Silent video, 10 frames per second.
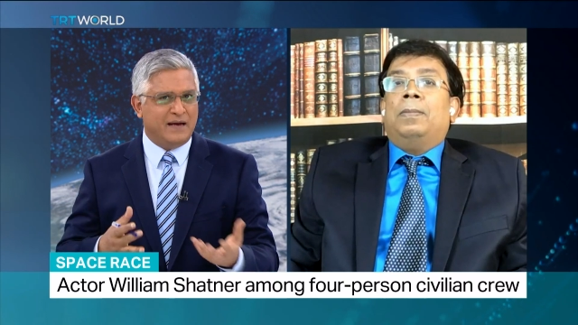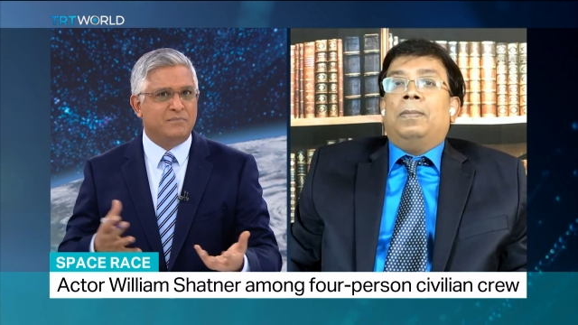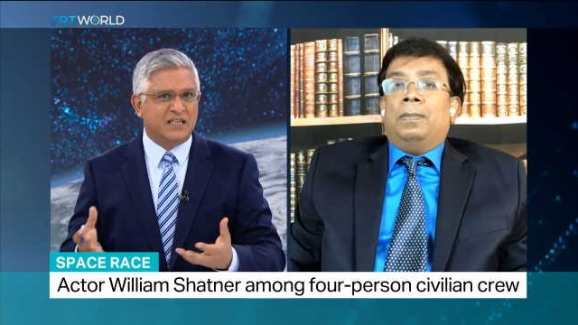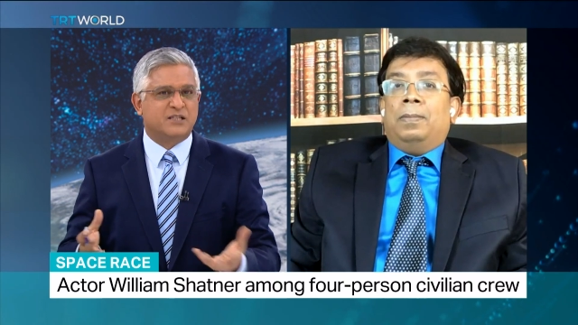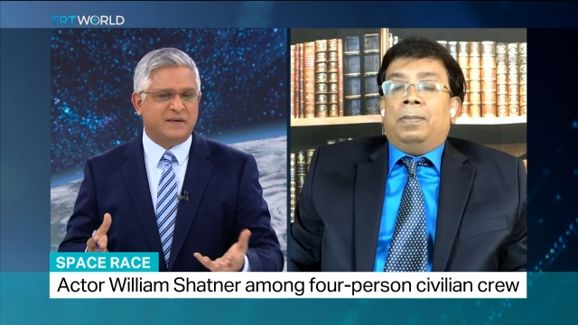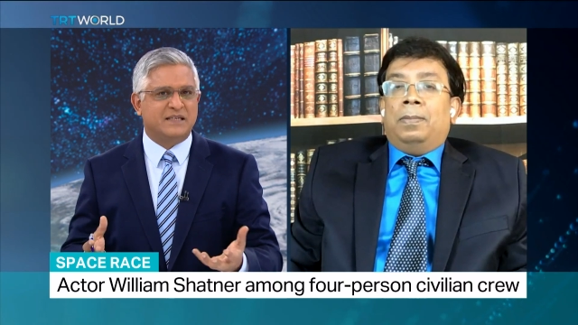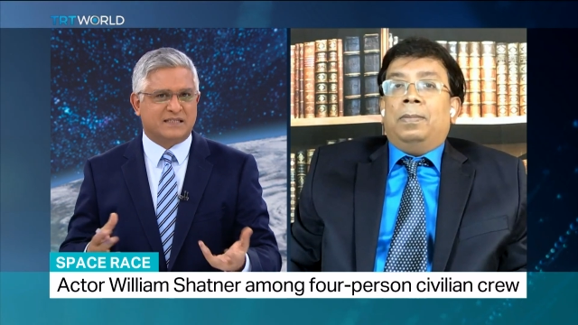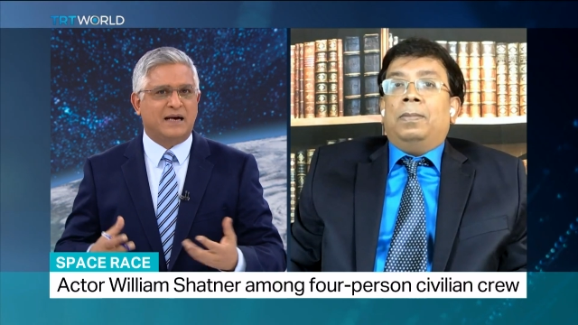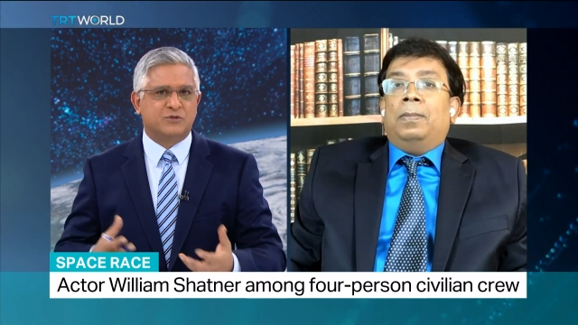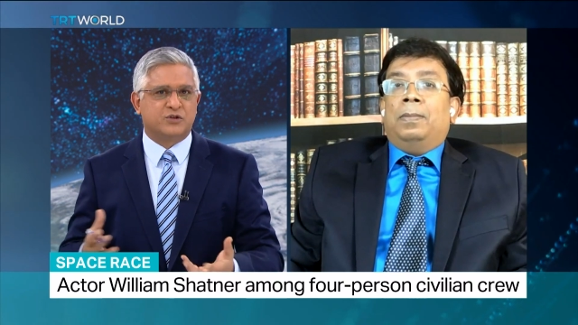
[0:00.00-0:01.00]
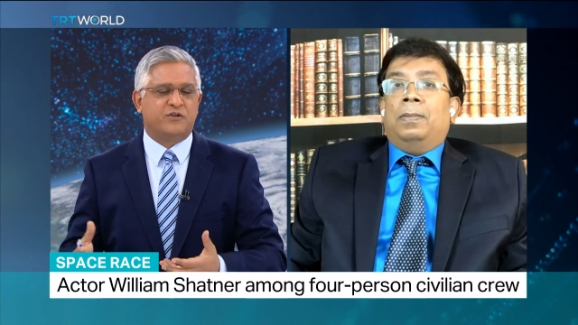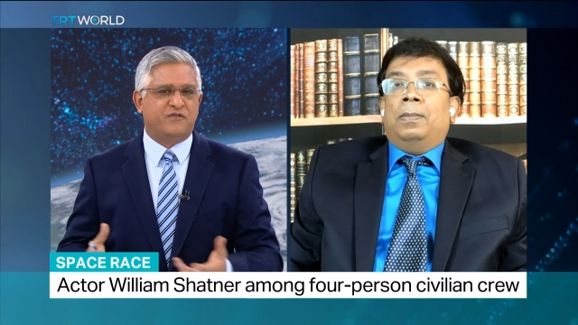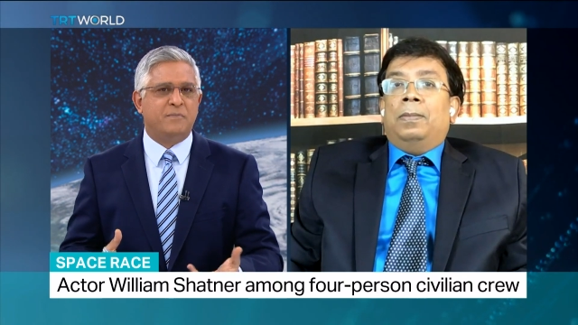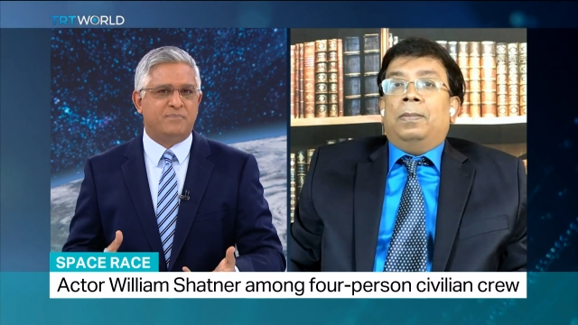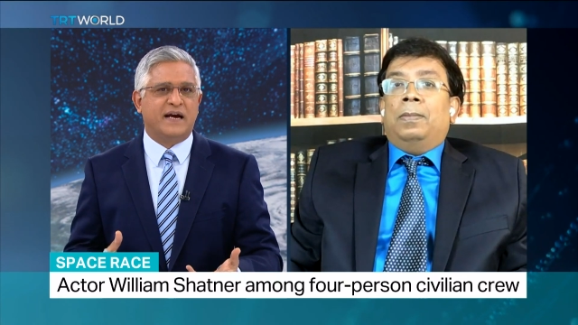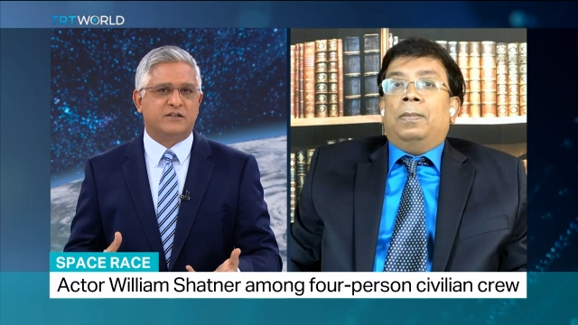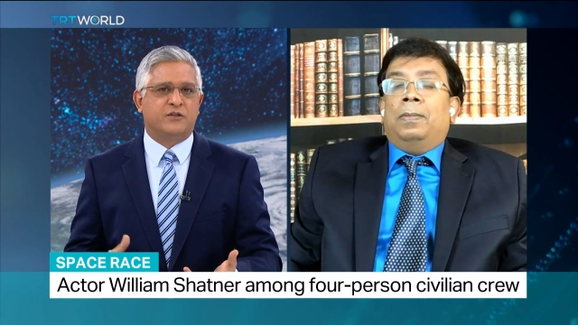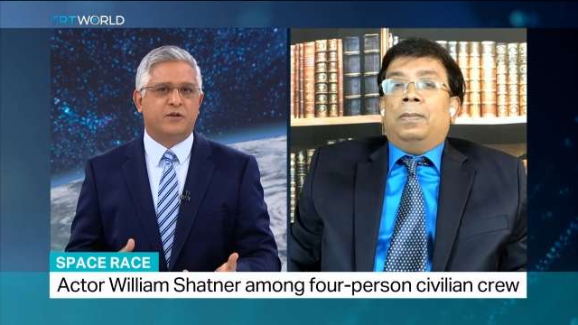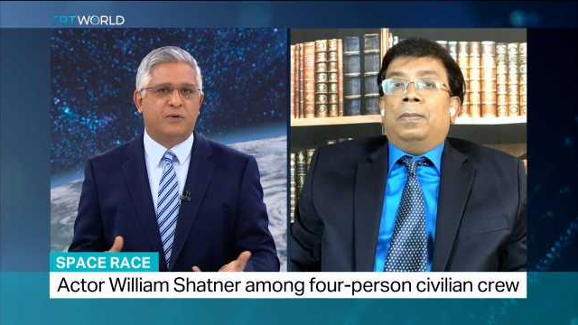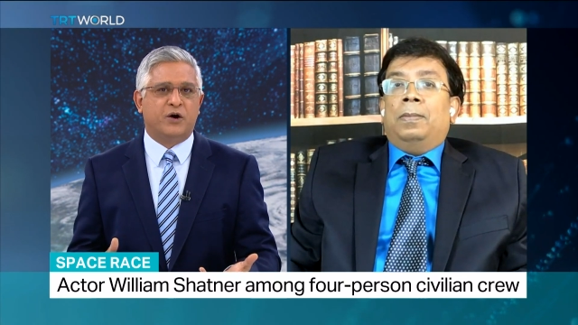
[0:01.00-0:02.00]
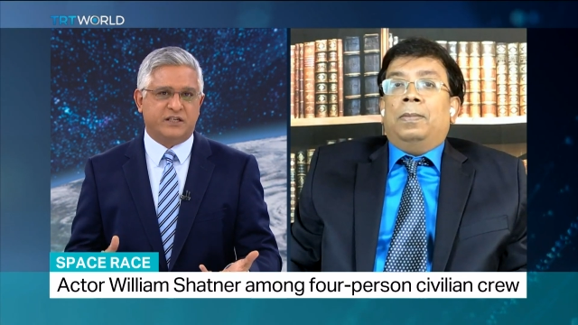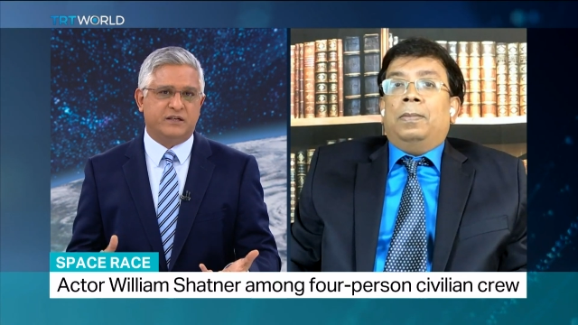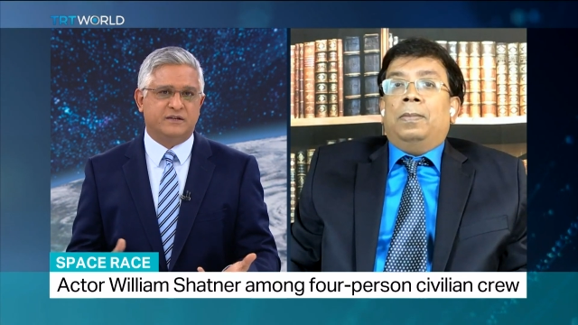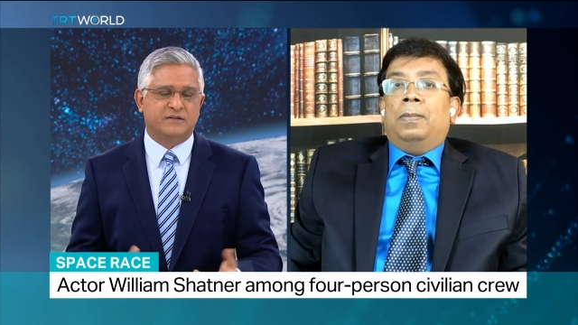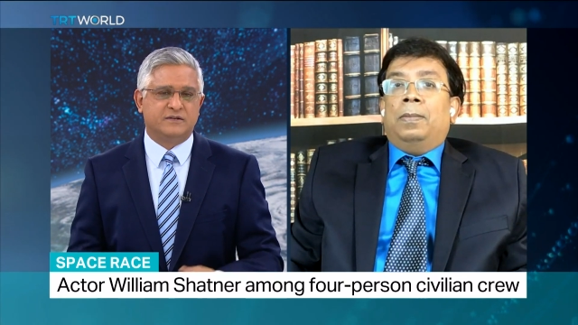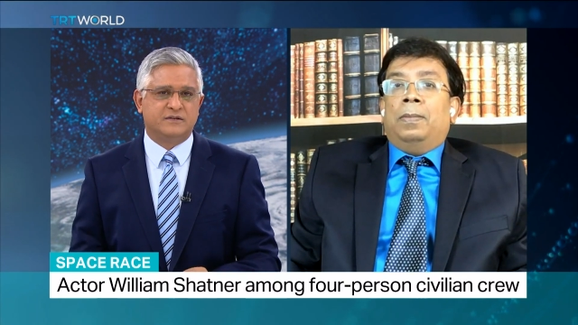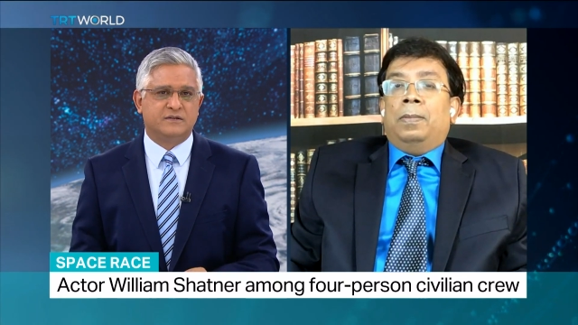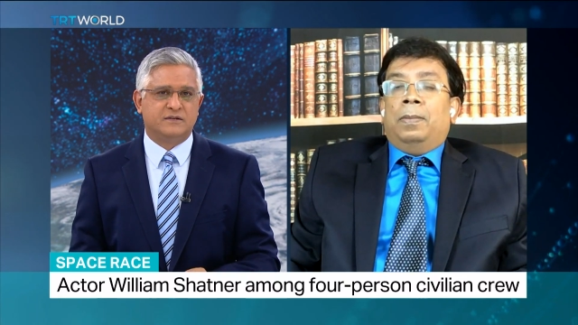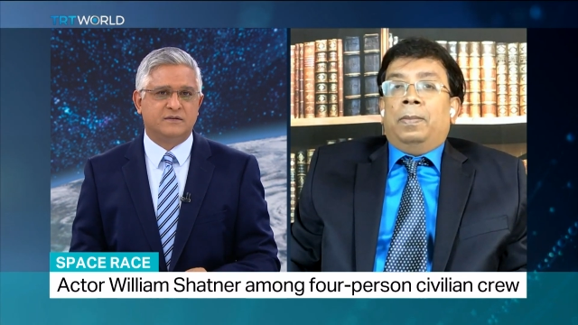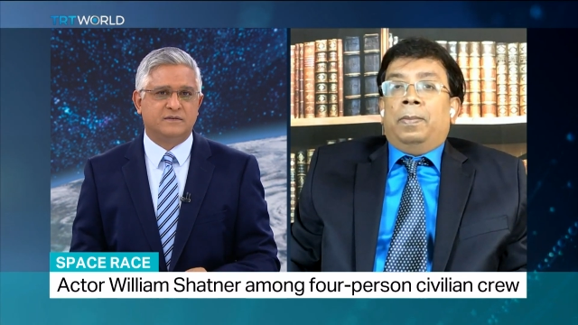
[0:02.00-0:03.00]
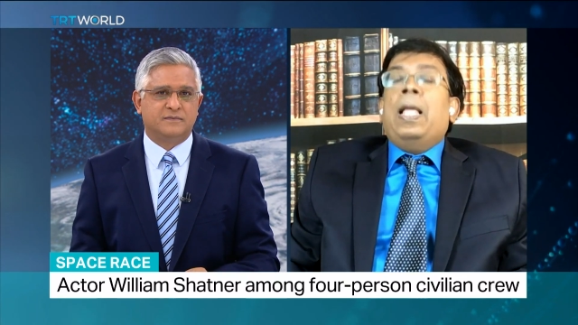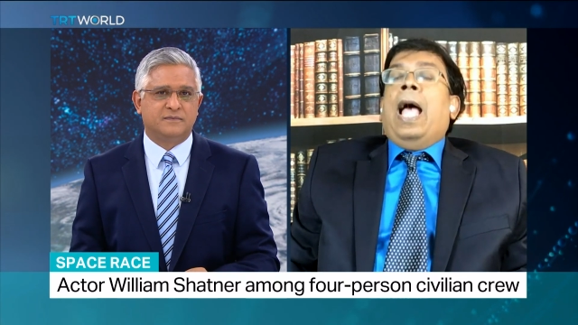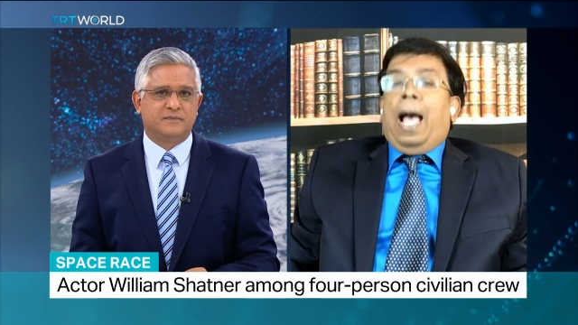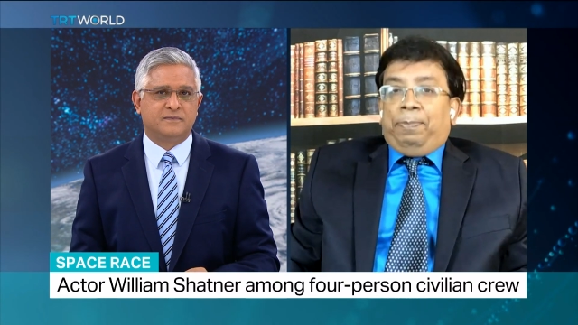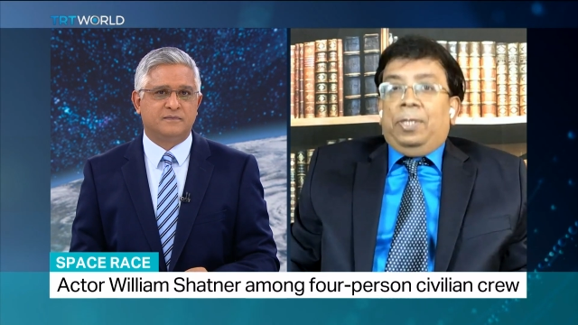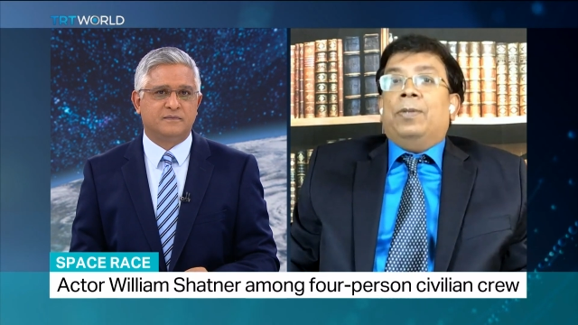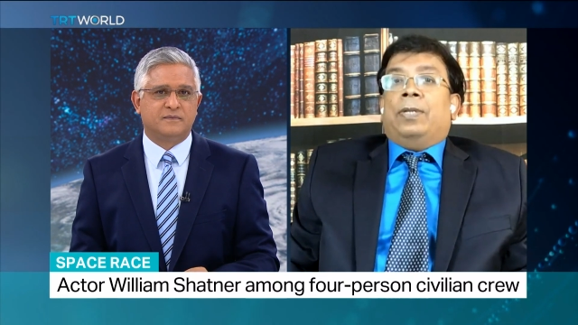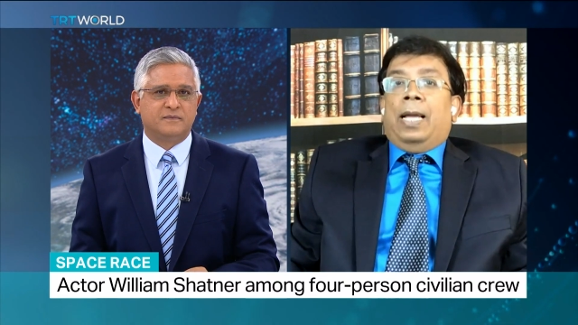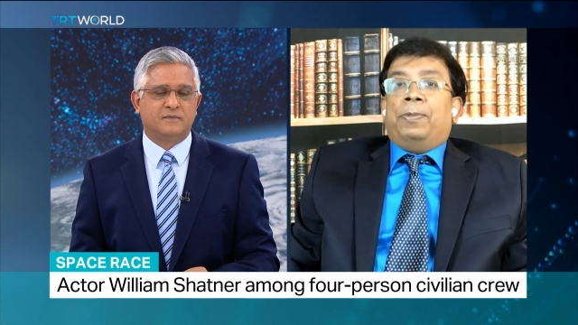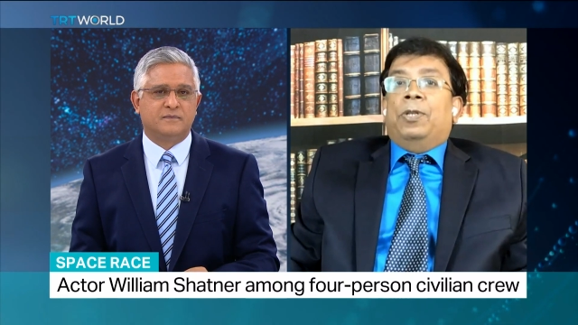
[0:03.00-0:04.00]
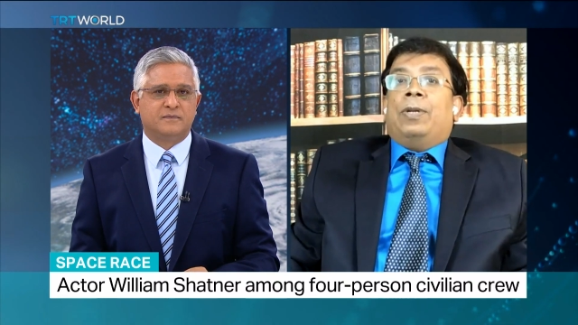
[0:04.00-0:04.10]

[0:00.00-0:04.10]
Speaker 1: must be some sort of impact on the body.
Speaker 2: Absolutely,